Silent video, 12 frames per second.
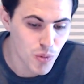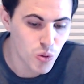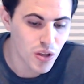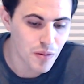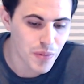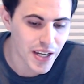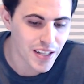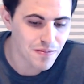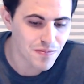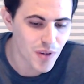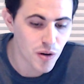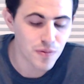Man,
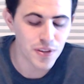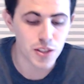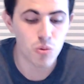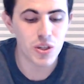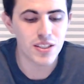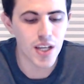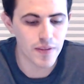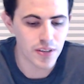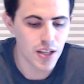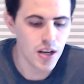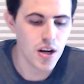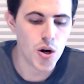hopefully, 27.
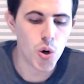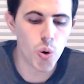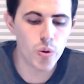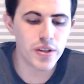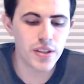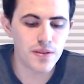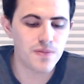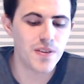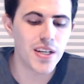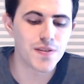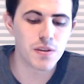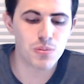Who are your
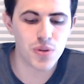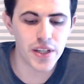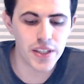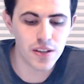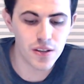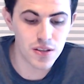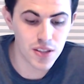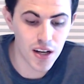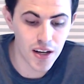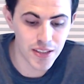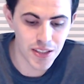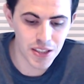favorite players
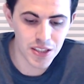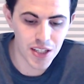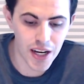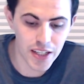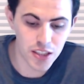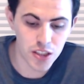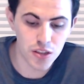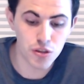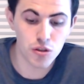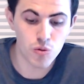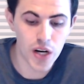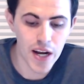you think the Giants should
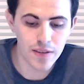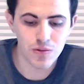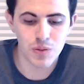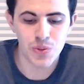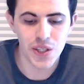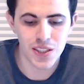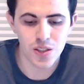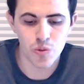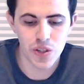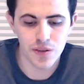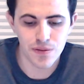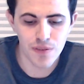draft with picks
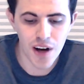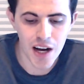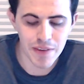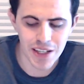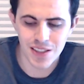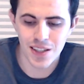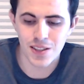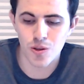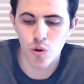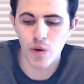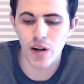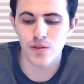3 to 5? I guess that's
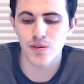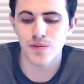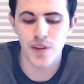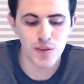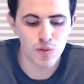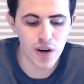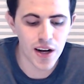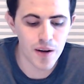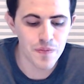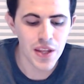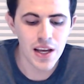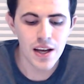3rd round through 5th
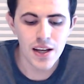round.